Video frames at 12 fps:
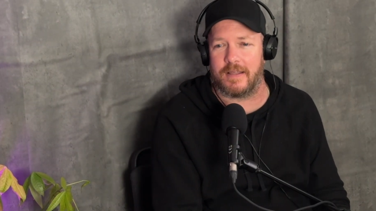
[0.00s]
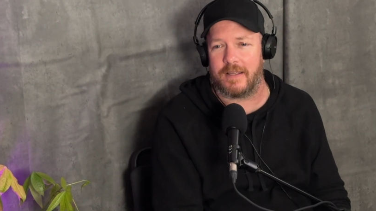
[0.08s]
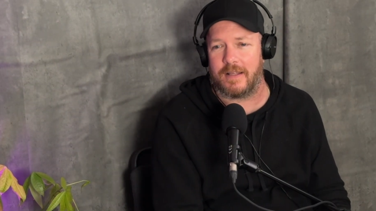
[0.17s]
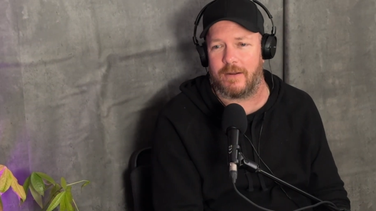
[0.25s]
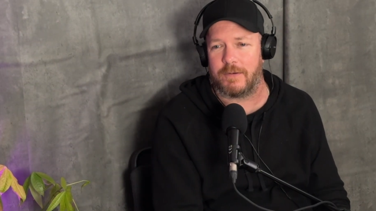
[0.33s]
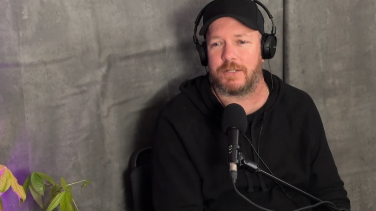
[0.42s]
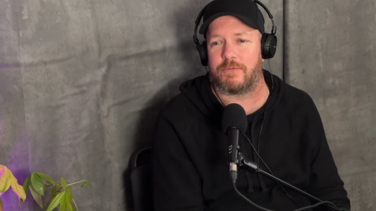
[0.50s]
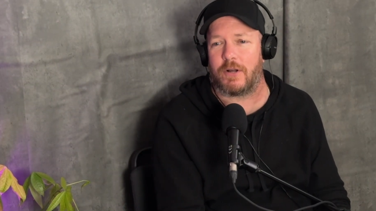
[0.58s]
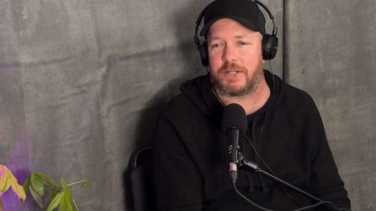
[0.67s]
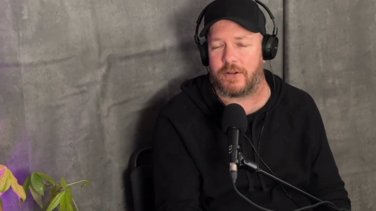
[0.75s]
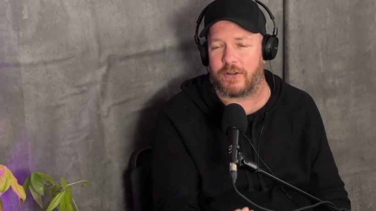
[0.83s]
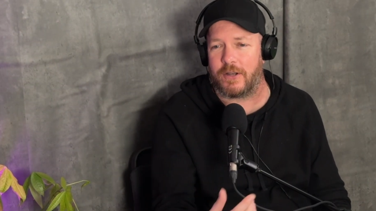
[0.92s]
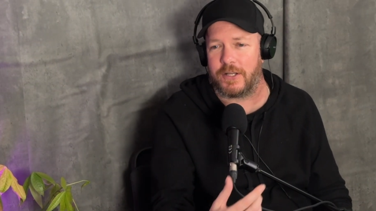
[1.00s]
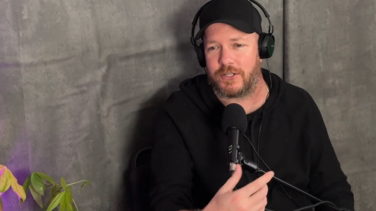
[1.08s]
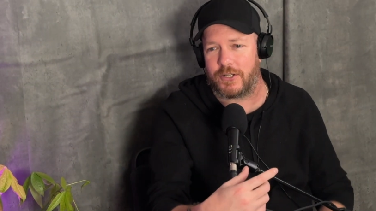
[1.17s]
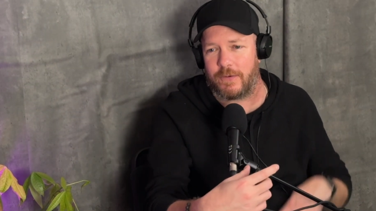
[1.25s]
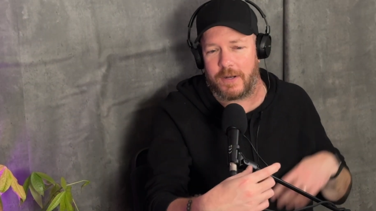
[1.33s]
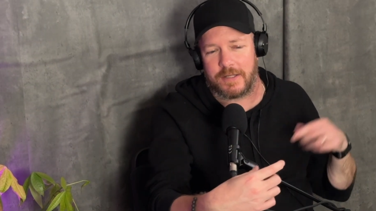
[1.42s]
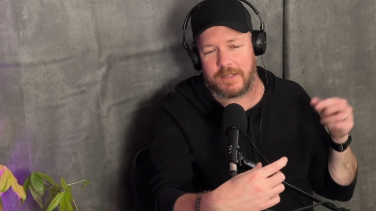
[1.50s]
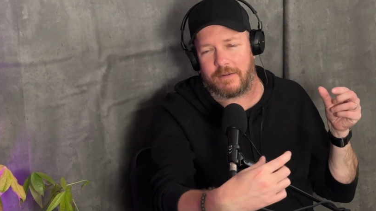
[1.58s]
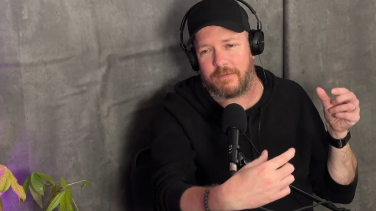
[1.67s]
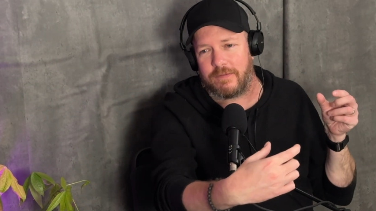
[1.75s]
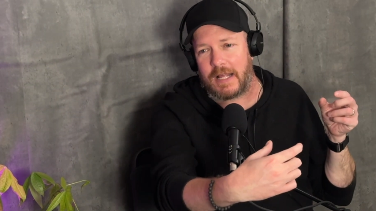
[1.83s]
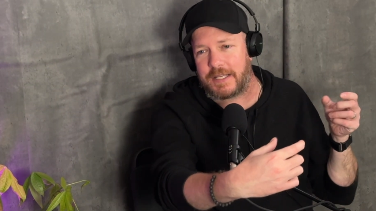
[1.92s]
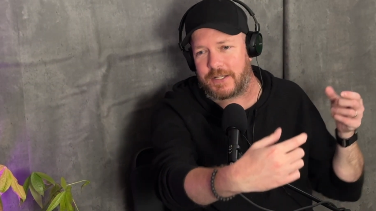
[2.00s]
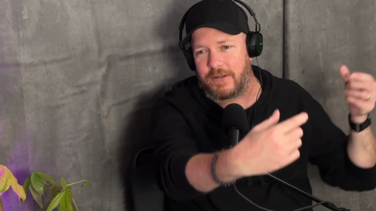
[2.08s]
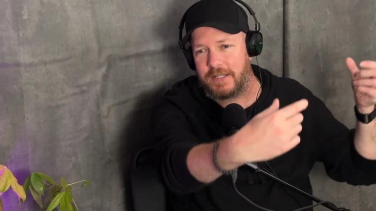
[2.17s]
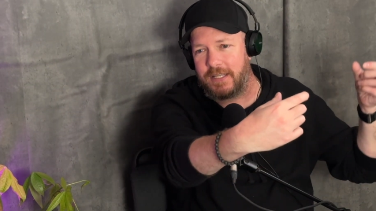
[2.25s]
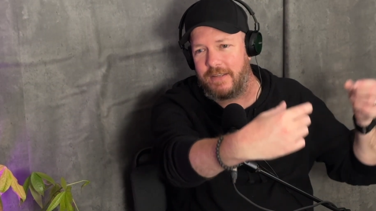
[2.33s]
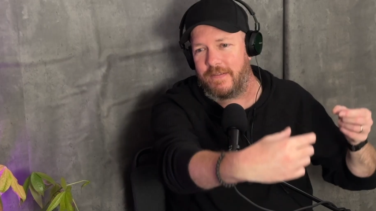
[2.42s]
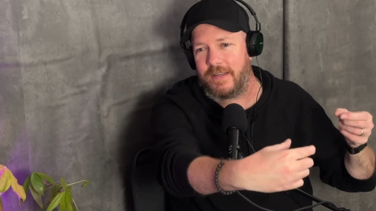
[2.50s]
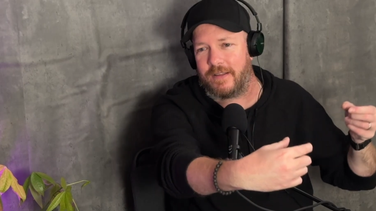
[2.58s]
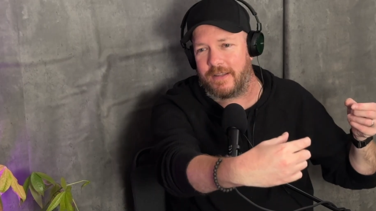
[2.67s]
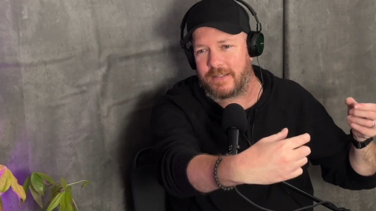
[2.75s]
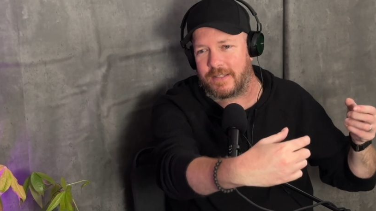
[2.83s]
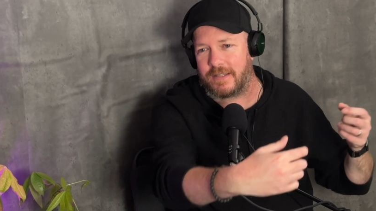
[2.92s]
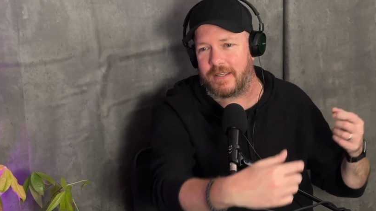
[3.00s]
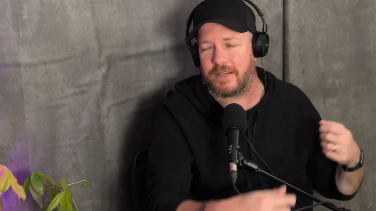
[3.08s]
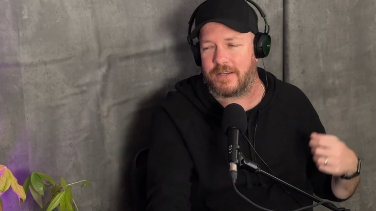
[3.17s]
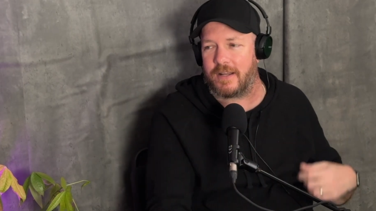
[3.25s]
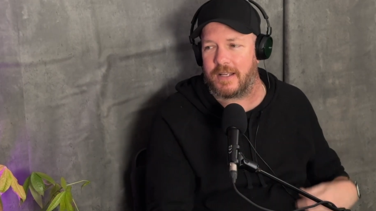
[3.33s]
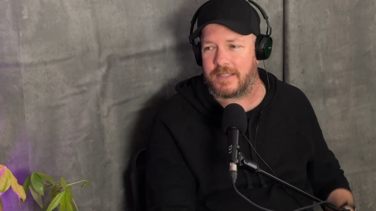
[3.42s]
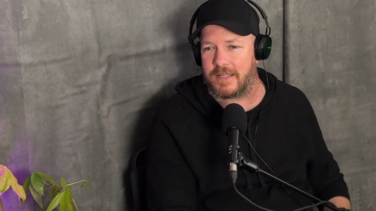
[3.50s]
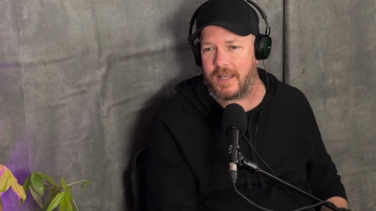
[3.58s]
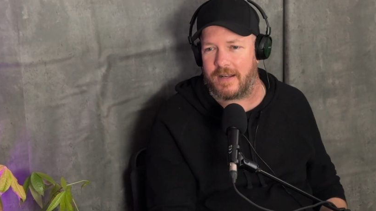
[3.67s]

When she's watching her cooking show, it has a little flat screen TV on this kitchen nightstand.